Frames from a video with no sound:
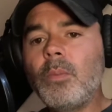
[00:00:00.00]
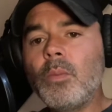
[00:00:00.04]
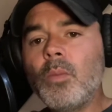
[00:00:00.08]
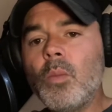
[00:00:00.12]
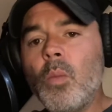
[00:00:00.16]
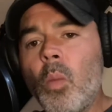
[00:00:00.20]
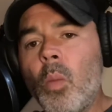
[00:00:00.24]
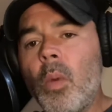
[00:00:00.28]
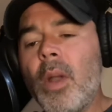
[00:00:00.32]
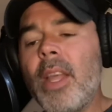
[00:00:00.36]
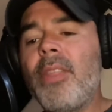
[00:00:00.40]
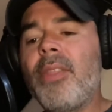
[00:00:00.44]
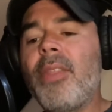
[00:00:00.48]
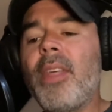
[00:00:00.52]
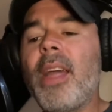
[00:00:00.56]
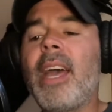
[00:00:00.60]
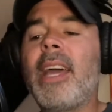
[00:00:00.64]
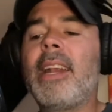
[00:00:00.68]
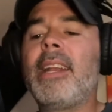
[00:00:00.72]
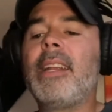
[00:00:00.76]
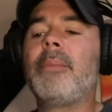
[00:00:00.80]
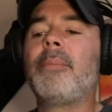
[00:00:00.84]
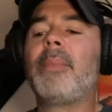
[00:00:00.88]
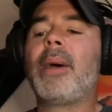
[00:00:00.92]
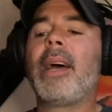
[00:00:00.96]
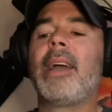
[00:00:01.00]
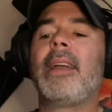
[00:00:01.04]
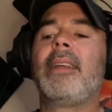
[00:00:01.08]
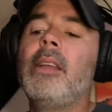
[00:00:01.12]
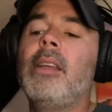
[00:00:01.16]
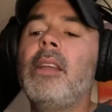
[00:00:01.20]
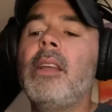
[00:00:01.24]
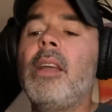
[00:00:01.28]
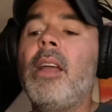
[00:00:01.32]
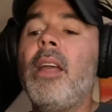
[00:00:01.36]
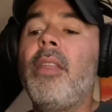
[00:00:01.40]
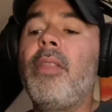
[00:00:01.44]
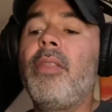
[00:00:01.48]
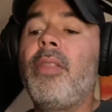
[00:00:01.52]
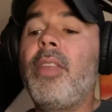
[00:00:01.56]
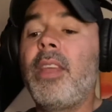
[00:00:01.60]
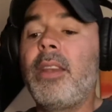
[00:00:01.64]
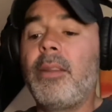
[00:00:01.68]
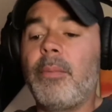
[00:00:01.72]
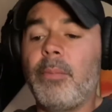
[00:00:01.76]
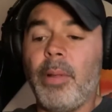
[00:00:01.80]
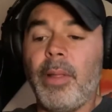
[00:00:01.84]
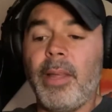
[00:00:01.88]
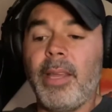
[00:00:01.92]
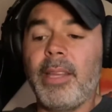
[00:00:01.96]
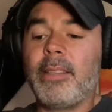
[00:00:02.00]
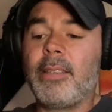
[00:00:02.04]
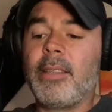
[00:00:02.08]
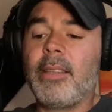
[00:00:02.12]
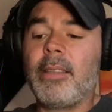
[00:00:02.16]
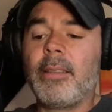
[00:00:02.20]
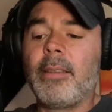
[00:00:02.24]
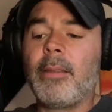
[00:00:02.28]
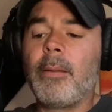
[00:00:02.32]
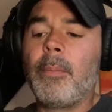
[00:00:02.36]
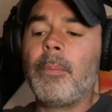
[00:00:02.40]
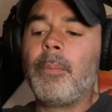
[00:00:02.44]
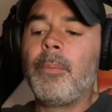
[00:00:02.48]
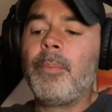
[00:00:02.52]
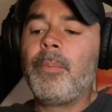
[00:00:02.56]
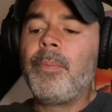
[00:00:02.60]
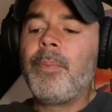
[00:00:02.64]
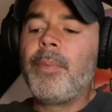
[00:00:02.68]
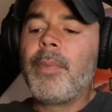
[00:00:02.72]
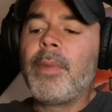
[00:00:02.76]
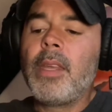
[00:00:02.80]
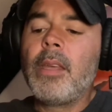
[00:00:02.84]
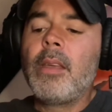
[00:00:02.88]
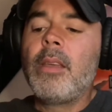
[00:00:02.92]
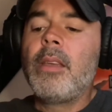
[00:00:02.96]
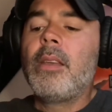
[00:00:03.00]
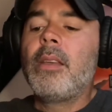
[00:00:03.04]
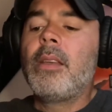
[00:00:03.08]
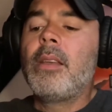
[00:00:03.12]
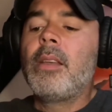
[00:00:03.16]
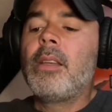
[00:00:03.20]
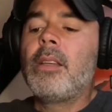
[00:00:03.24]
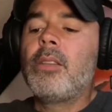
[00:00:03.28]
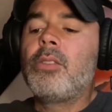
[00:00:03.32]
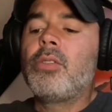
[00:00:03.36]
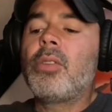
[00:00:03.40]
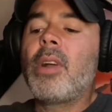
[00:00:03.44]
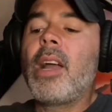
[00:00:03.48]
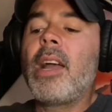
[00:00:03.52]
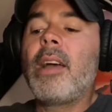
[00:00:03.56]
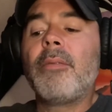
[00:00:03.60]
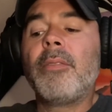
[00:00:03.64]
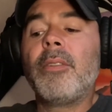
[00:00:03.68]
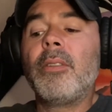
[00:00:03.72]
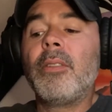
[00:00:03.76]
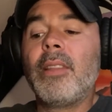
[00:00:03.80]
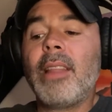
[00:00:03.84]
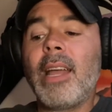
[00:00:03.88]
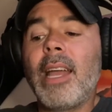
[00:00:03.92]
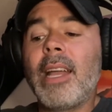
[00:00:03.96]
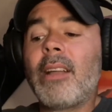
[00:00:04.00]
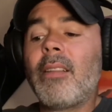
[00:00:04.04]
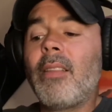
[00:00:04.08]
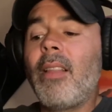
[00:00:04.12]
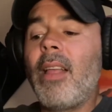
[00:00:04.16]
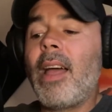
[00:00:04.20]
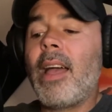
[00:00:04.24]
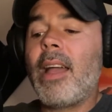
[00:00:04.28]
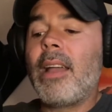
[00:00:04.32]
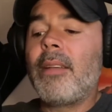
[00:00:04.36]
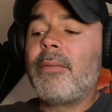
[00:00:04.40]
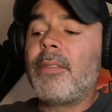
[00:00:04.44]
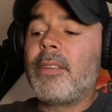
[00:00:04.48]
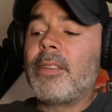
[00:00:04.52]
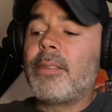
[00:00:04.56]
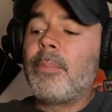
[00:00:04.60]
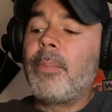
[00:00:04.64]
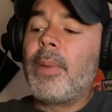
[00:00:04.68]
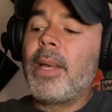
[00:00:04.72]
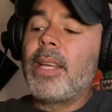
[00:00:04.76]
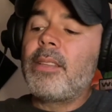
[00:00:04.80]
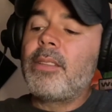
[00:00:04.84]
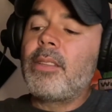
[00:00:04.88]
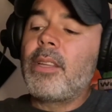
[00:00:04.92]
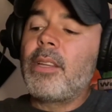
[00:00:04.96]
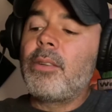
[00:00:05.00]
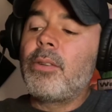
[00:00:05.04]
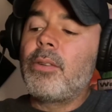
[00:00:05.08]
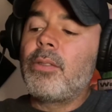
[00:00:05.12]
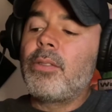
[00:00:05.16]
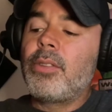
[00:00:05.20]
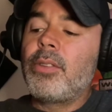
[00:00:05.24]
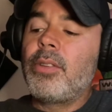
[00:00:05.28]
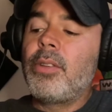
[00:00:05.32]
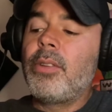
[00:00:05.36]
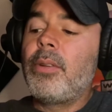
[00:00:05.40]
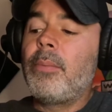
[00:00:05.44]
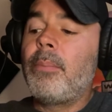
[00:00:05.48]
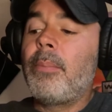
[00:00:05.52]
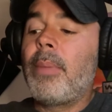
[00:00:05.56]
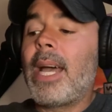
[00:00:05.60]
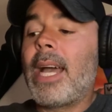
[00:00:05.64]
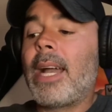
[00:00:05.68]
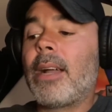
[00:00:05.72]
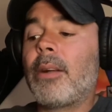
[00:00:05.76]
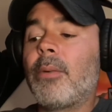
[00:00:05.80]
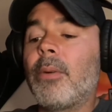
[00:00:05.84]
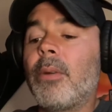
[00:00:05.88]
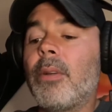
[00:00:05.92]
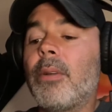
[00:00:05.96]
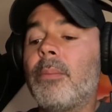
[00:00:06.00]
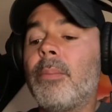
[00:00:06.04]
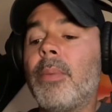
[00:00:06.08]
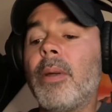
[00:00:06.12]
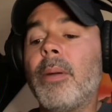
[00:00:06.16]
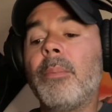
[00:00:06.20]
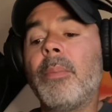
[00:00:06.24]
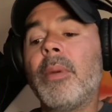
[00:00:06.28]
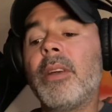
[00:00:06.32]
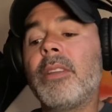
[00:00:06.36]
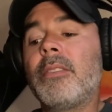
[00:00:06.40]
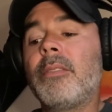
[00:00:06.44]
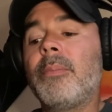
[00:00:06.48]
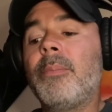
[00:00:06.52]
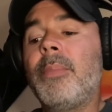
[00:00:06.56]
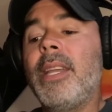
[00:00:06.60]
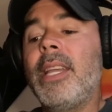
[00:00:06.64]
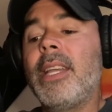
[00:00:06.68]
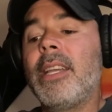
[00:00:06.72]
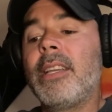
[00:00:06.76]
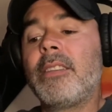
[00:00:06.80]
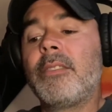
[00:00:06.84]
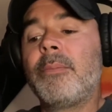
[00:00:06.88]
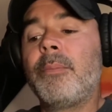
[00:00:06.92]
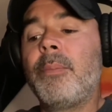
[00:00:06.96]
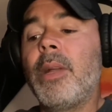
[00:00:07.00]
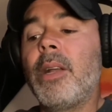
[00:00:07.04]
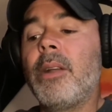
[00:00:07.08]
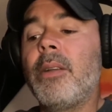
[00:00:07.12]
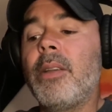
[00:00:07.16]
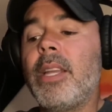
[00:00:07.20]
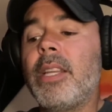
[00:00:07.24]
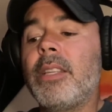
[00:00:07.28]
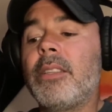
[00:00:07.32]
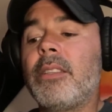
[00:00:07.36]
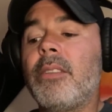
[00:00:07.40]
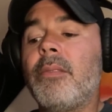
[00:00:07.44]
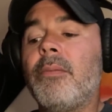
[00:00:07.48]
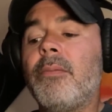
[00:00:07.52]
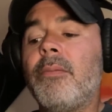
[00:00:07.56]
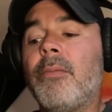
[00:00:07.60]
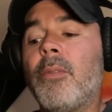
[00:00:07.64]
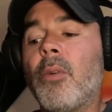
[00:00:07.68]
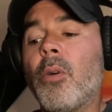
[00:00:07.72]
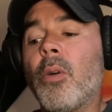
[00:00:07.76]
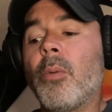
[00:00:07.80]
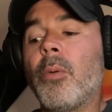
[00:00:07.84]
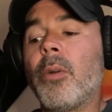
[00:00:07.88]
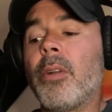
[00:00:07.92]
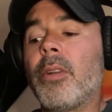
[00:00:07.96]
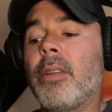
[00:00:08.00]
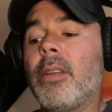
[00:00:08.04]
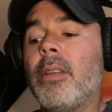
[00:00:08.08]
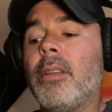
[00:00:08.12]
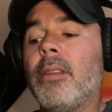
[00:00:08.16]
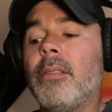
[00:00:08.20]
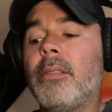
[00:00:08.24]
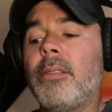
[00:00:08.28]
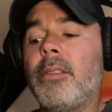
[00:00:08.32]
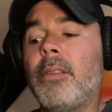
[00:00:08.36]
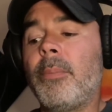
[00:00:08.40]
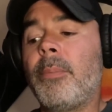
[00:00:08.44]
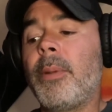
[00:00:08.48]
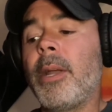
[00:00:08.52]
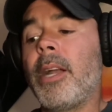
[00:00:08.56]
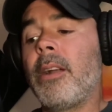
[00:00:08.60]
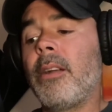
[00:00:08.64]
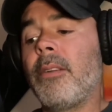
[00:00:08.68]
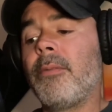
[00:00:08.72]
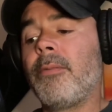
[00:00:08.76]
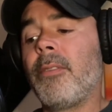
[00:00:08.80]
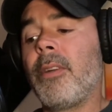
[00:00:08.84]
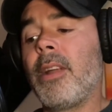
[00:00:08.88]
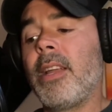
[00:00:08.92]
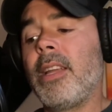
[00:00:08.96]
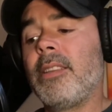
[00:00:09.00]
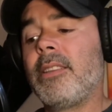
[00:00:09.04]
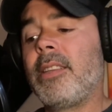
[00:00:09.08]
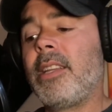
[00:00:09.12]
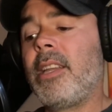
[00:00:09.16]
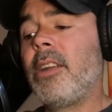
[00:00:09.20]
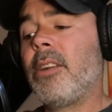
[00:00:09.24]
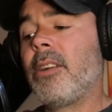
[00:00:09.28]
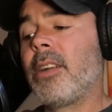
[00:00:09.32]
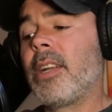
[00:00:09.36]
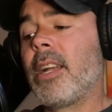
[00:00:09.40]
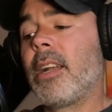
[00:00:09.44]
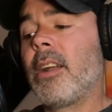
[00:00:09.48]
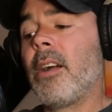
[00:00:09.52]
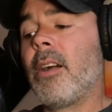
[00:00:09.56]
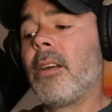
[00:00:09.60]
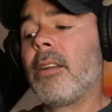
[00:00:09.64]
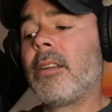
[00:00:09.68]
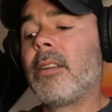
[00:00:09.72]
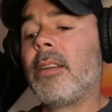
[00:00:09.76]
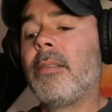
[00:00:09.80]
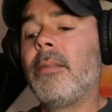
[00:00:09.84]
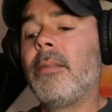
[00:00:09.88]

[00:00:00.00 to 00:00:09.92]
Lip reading: with that in mind, thin places. Travel, like life, is best understood backward, but must be experienced forward, to paraphrase Kierkegaard.